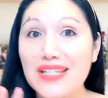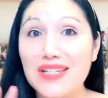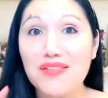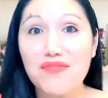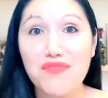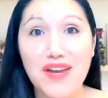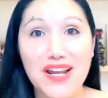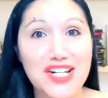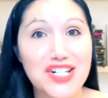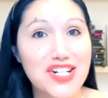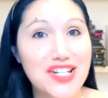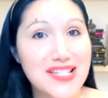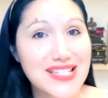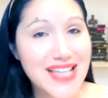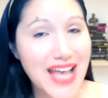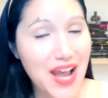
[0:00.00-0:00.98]
French
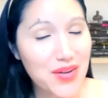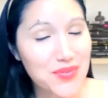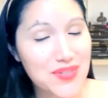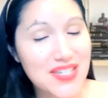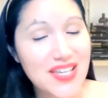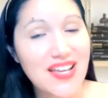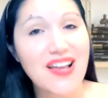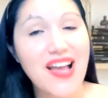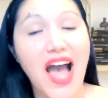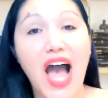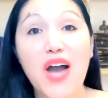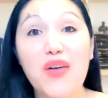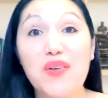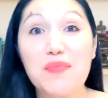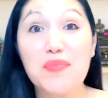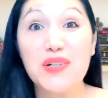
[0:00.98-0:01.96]
Sounds.
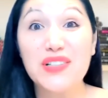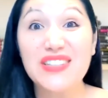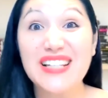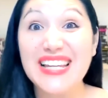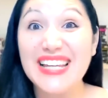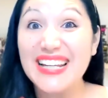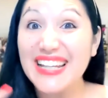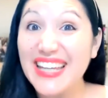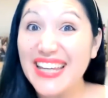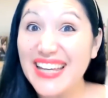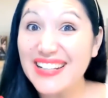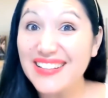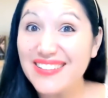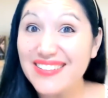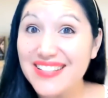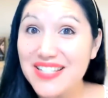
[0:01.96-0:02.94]
I will put the link
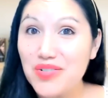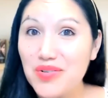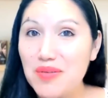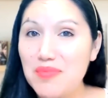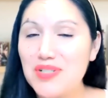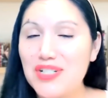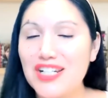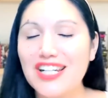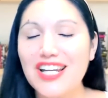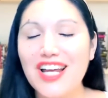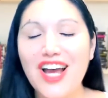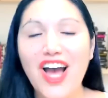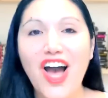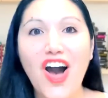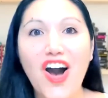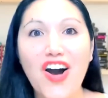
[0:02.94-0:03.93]
in the description
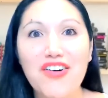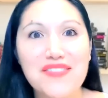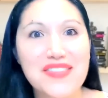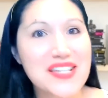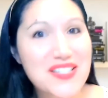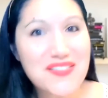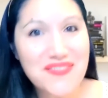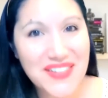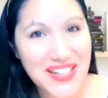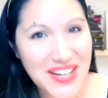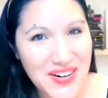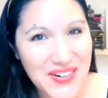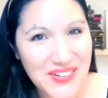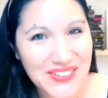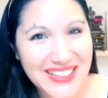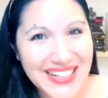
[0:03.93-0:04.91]
of this
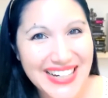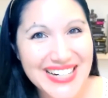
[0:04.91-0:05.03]
video.